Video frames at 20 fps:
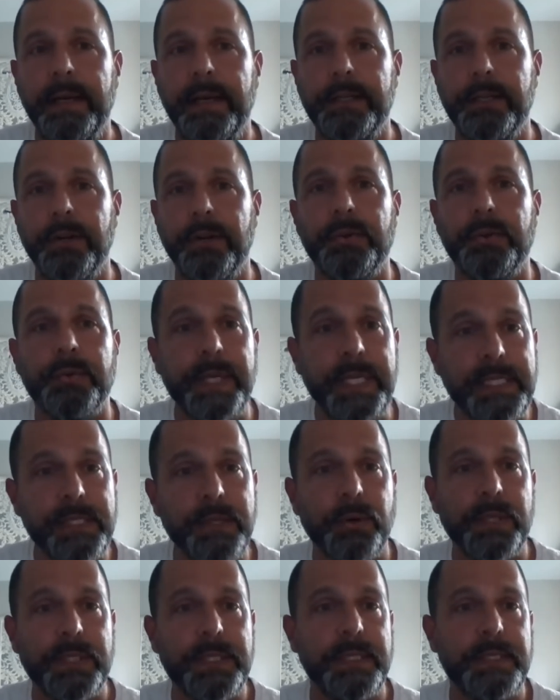you know, the
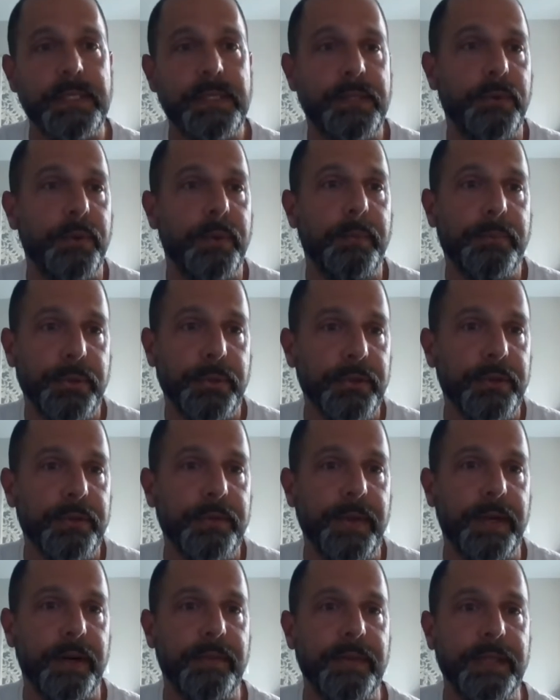resources to
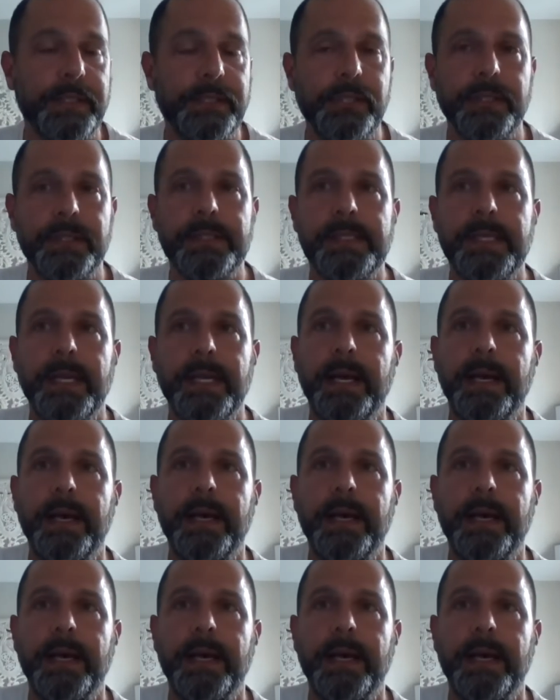improve their officials